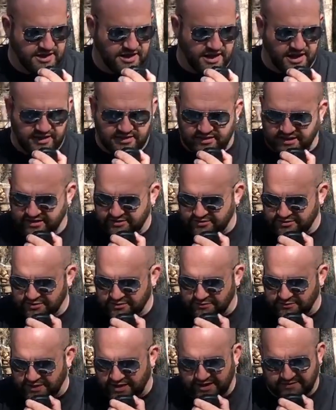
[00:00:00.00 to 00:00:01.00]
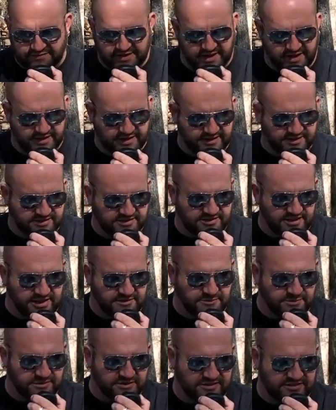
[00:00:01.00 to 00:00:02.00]
Hey, thanks for the 5-9 into
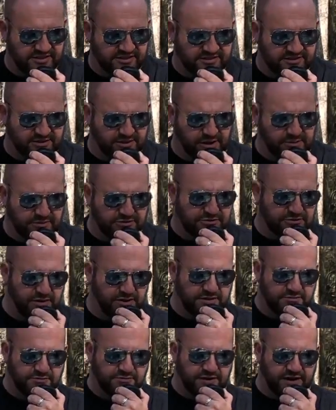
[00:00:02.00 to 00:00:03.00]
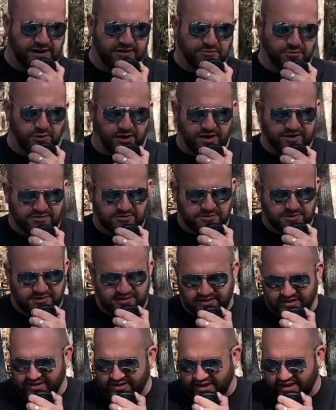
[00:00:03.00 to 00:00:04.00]
San Francisco. I'm just running 5 watts with
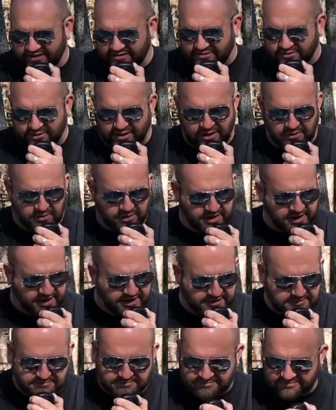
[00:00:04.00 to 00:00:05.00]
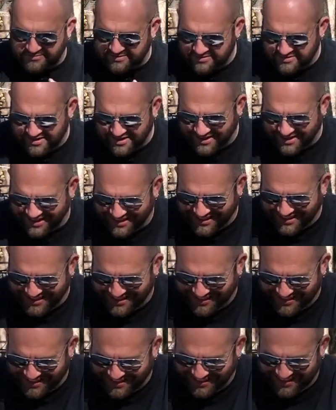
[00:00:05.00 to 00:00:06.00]
the uh, Yaesu 818.
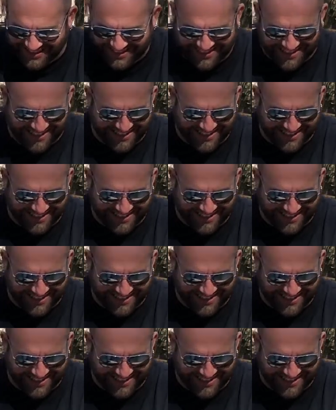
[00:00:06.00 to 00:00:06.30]
oh,